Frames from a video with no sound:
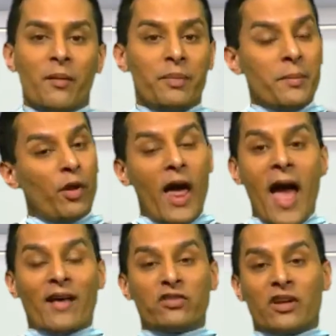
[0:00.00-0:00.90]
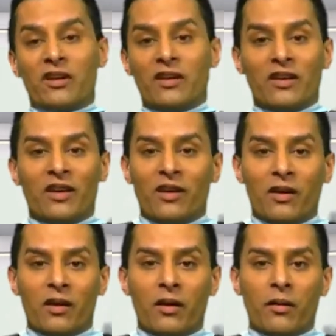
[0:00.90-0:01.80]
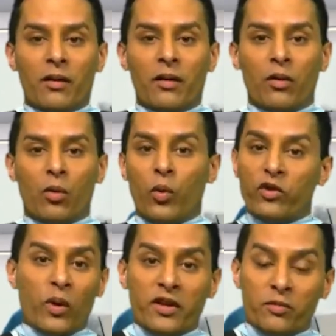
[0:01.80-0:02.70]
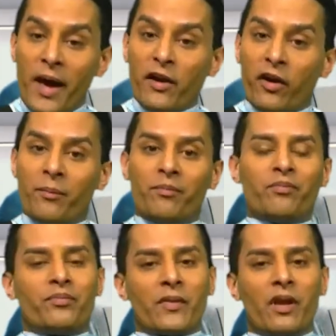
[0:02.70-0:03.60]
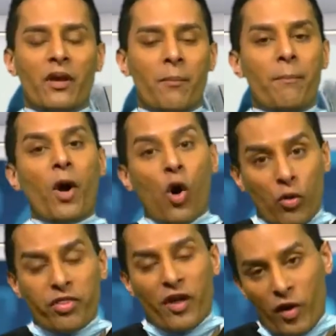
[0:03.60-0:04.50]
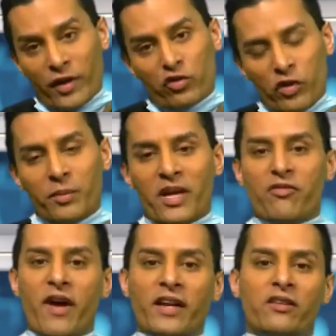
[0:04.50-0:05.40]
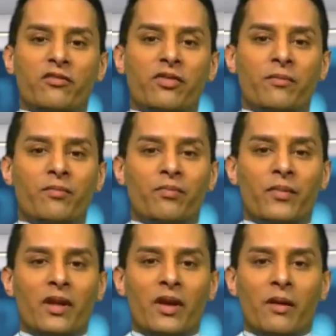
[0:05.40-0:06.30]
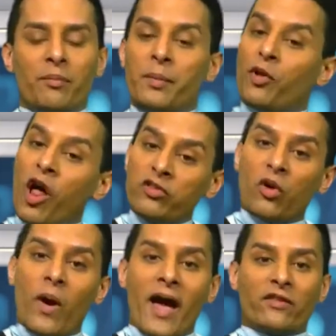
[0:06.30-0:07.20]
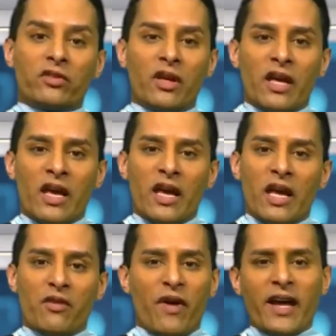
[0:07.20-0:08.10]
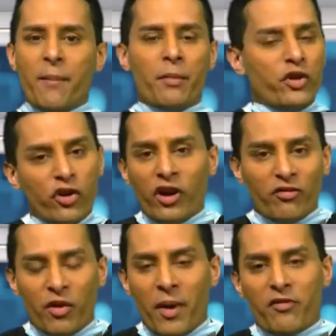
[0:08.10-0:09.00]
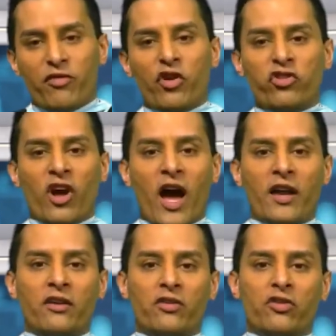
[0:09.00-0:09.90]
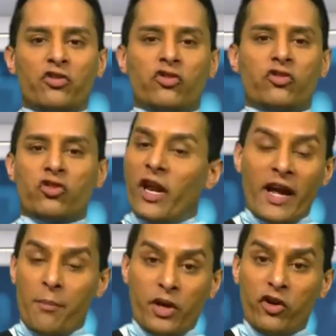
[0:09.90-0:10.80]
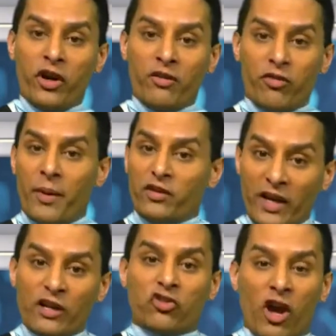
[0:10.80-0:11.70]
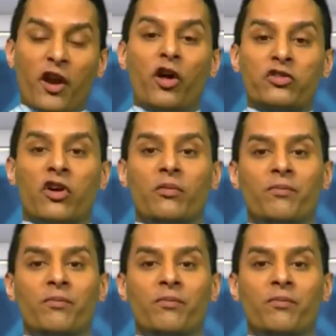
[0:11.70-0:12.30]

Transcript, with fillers: People ask, which one is better? Both are extremely effective. People also ask, if I get Moderna for my first shot, should I get Moderna for my second shot also?